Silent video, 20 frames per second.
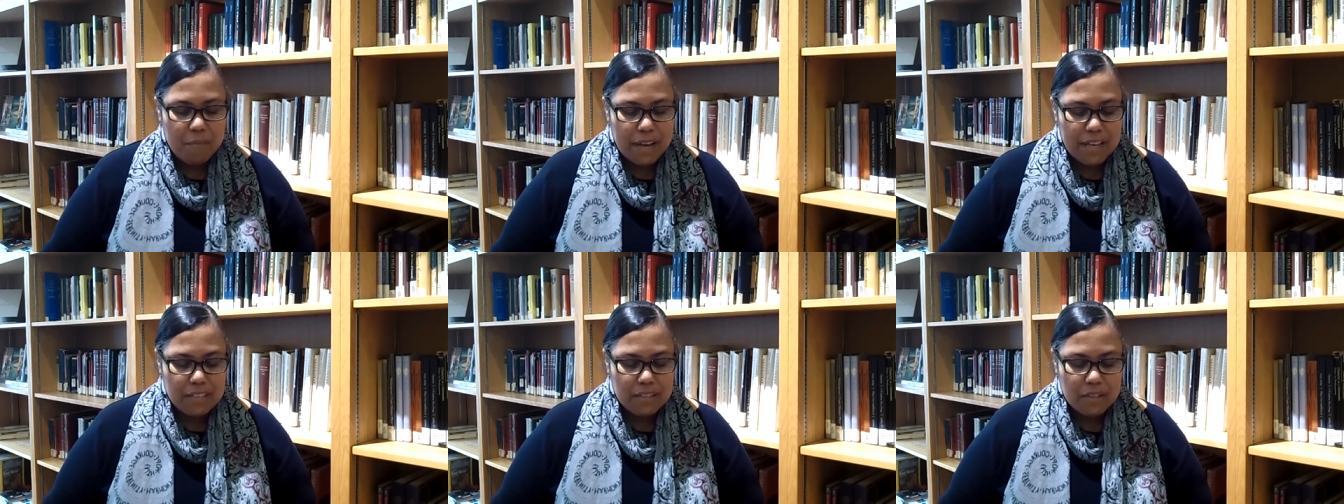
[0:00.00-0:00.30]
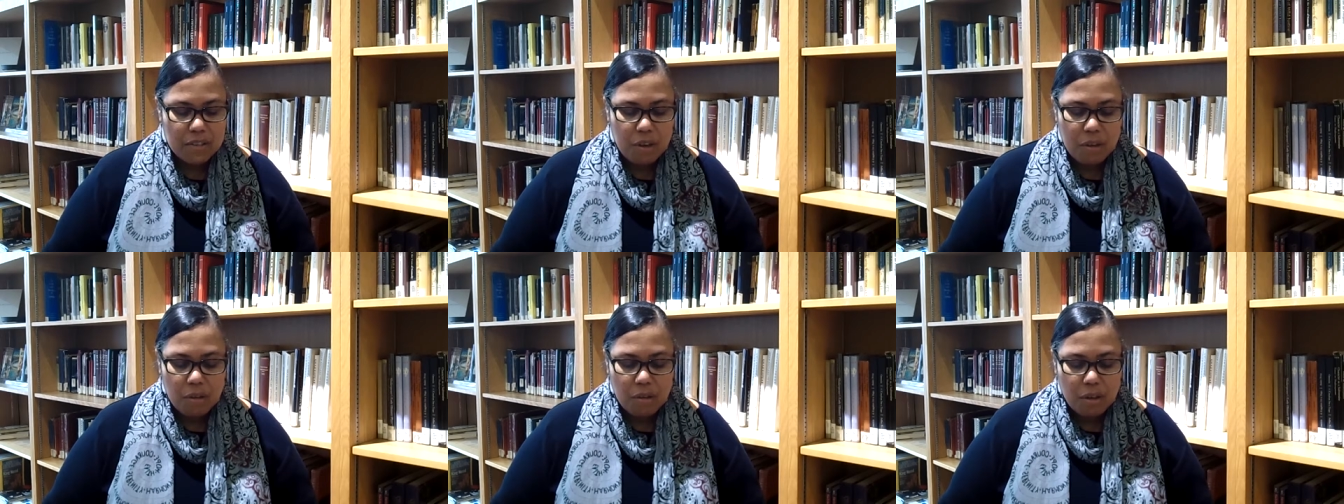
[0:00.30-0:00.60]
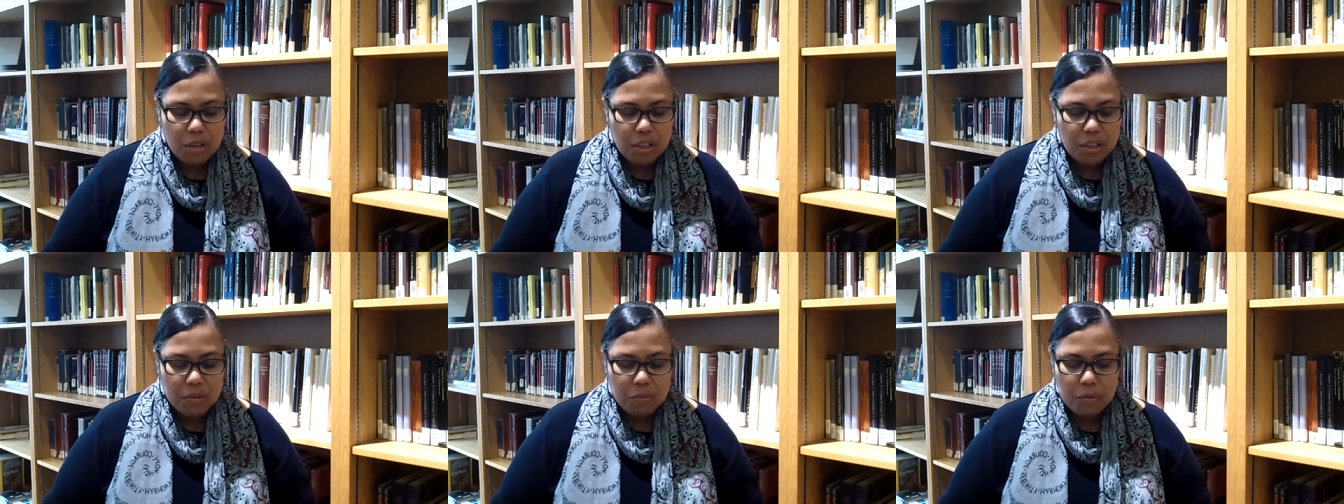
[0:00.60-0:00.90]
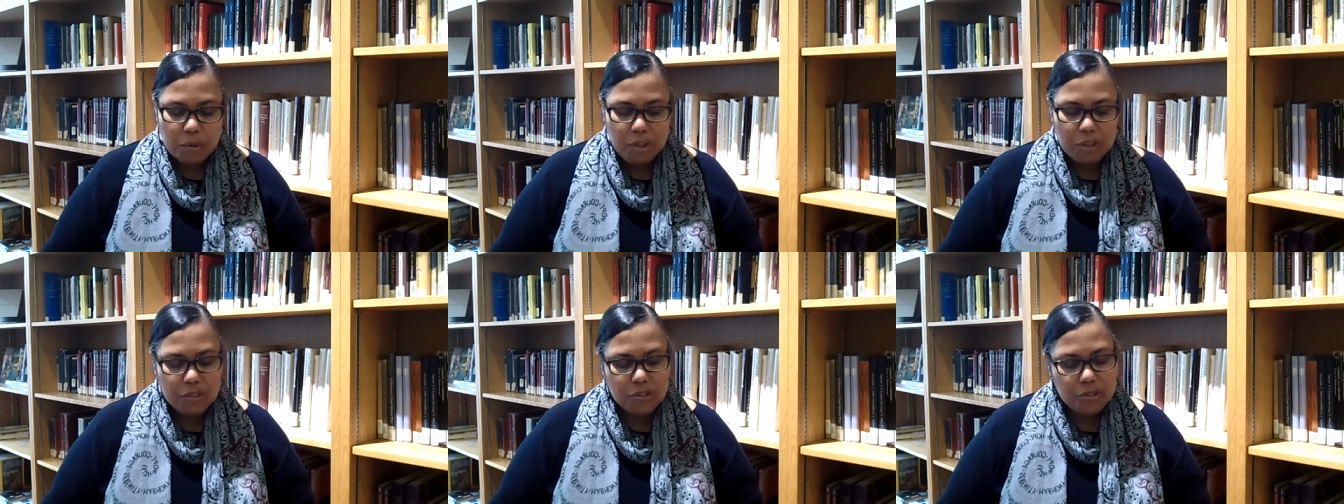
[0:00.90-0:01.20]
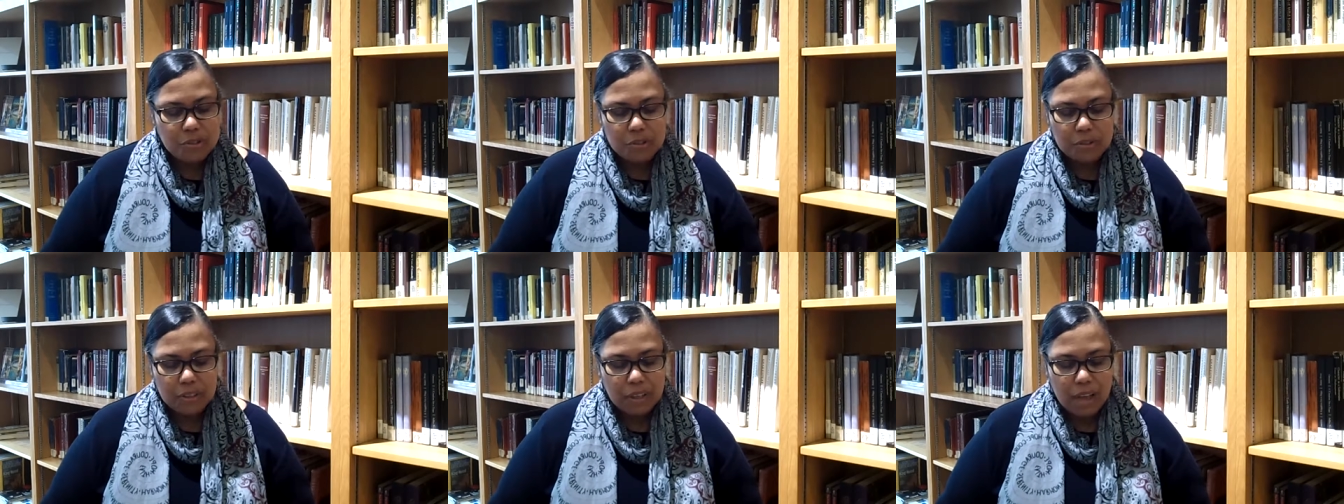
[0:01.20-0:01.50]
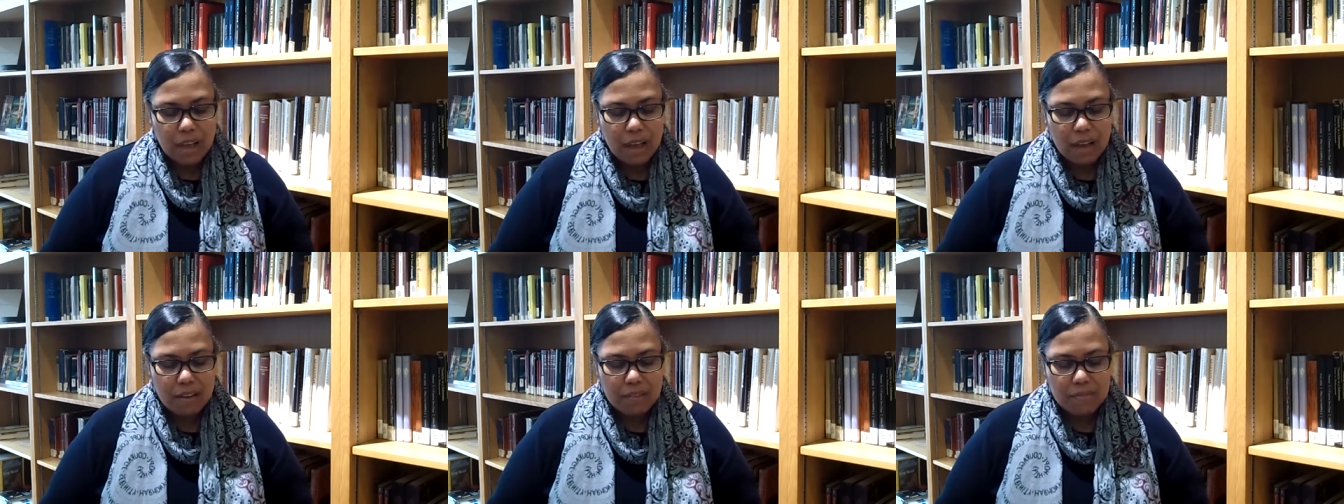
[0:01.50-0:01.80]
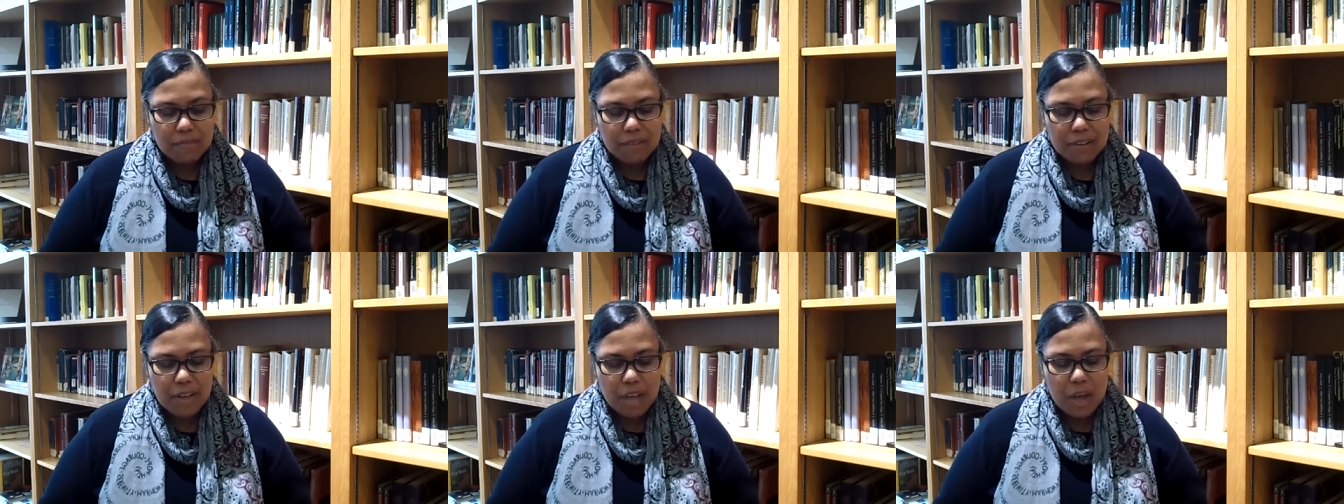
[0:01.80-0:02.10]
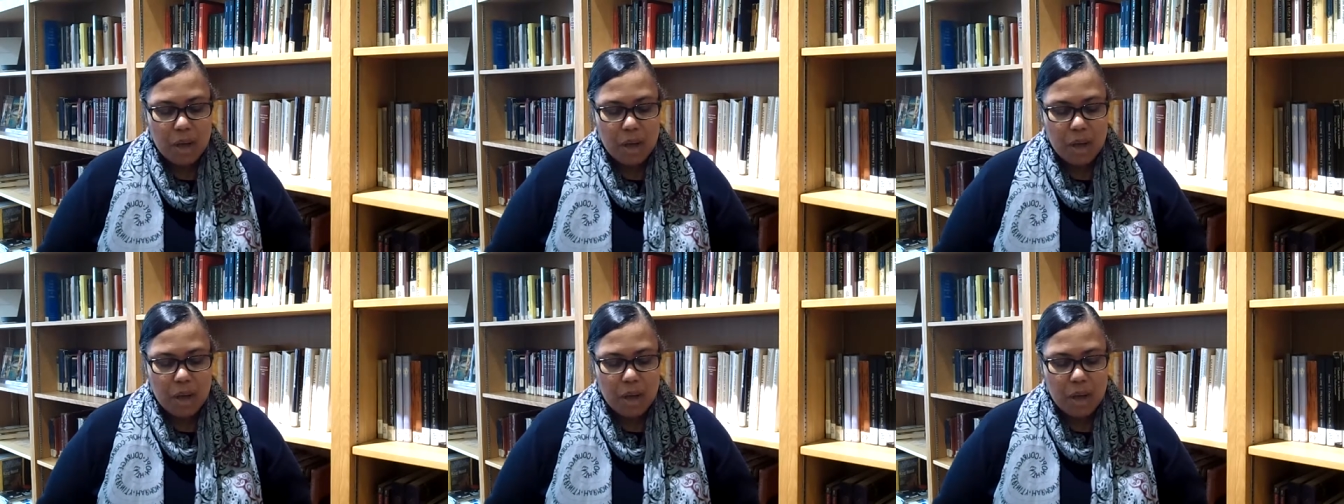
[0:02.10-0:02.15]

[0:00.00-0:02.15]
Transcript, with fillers: My soul only wants your love,